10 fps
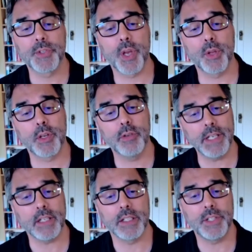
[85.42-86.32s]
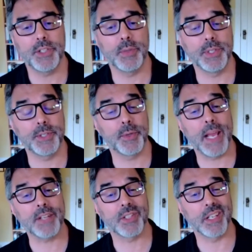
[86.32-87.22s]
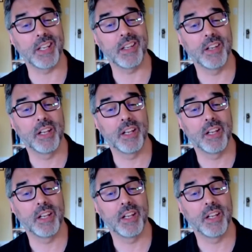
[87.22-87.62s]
So the critical issue is to actually